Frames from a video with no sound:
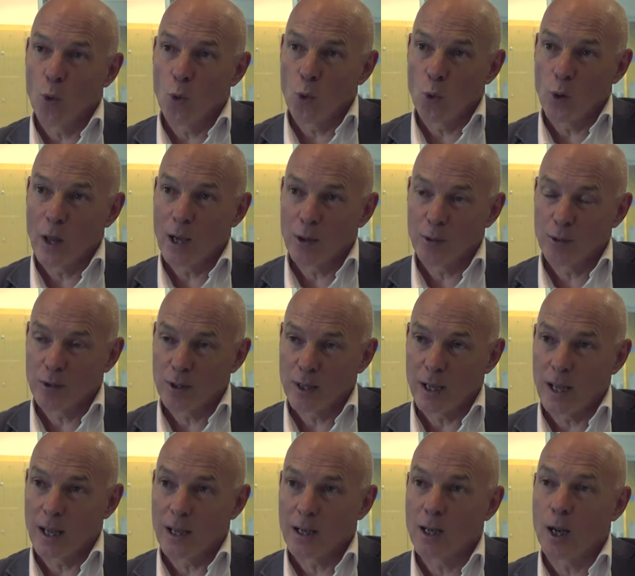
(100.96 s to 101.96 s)
oral health
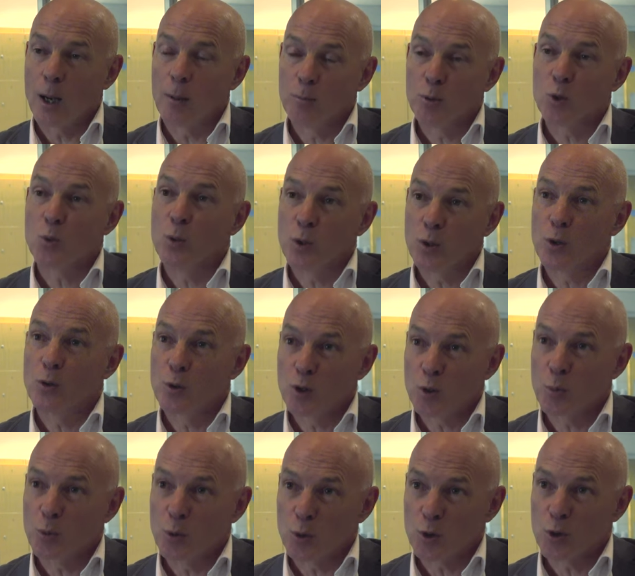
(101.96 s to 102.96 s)
care comes with
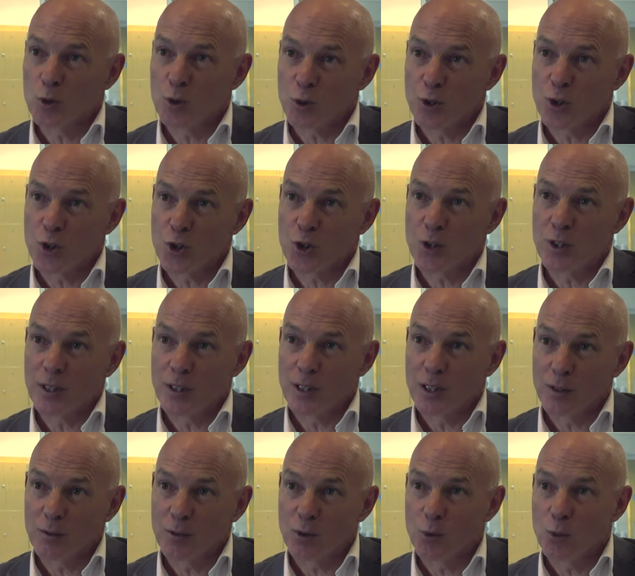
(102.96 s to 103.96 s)
good sports nutrition, and
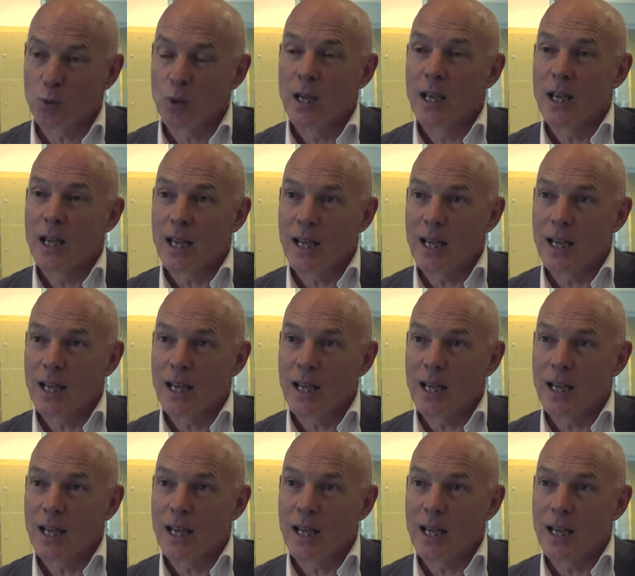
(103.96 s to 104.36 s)
that if you